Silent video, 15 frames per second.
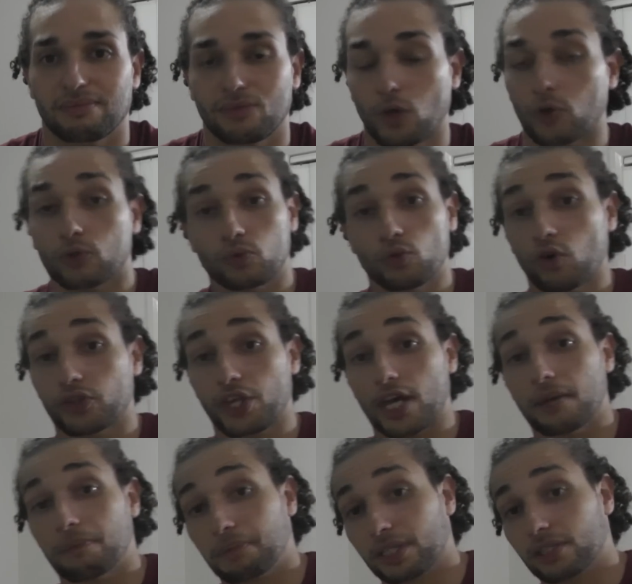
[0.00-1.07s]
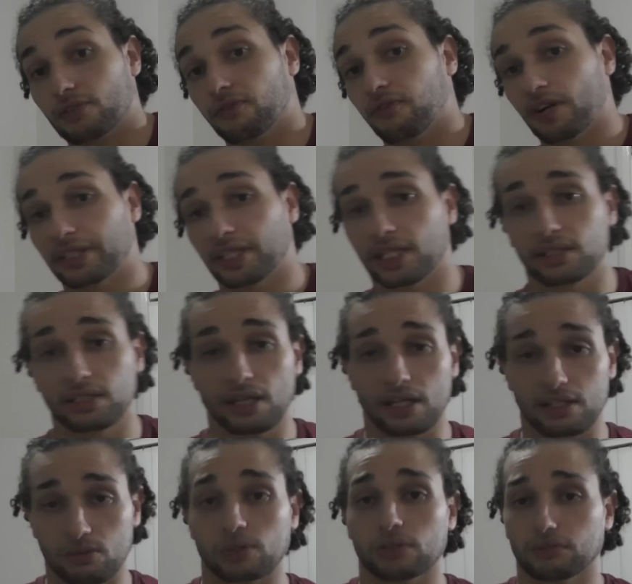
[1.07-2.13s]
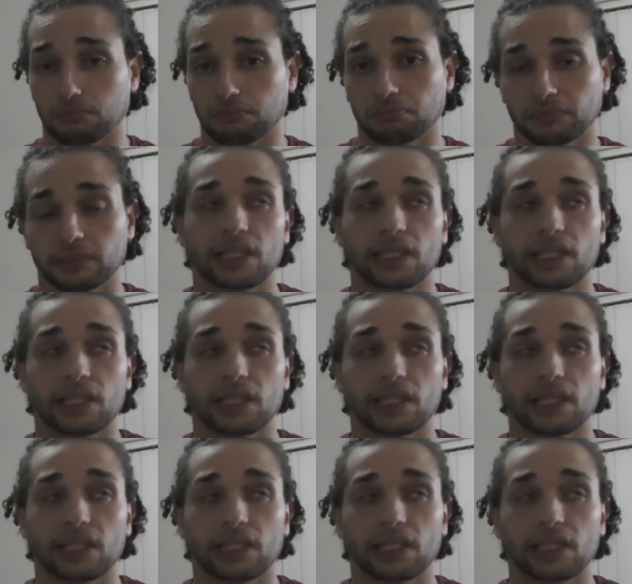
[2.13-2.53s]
Not that he picked to fight Nate Diaz, well,